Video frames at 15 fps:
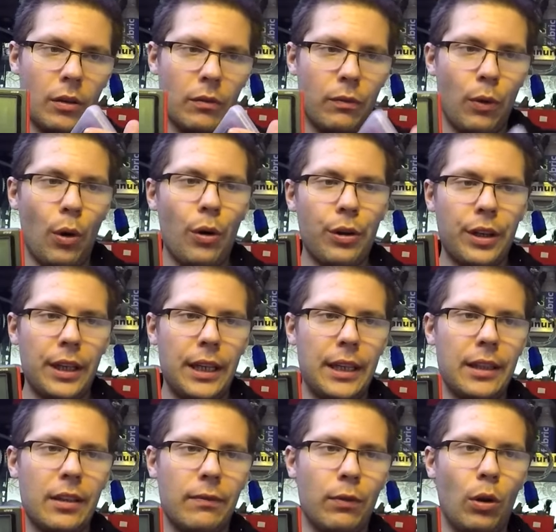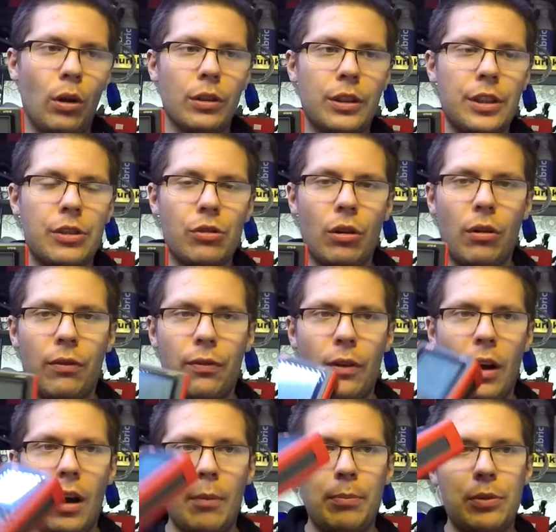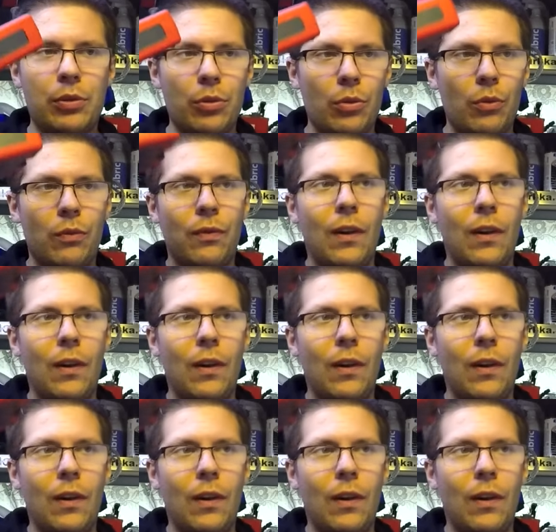work in the voltage of up to